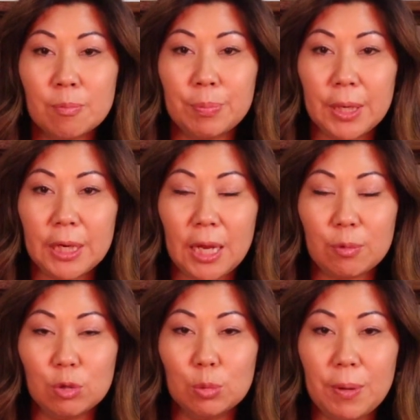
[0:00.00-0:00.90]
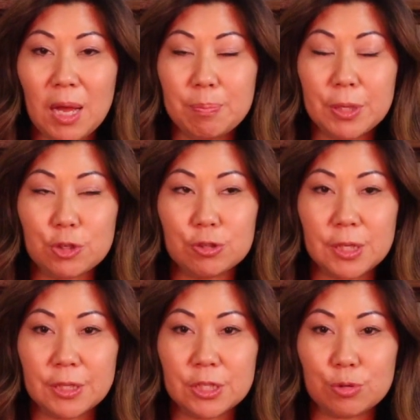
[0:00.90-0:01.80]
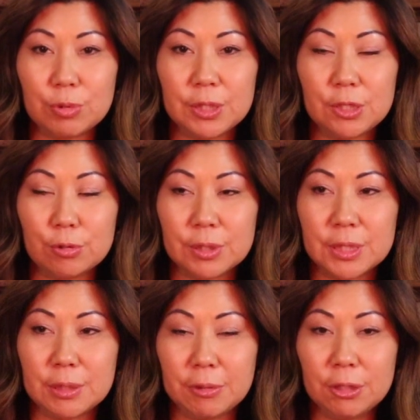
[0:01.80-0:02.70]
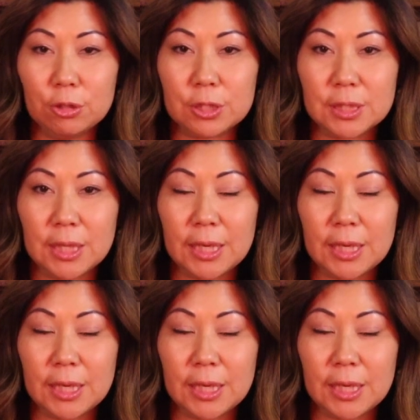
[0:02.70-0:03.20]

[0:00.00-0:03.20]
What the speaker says: but I will pop pictures on the screen so you can see what it looks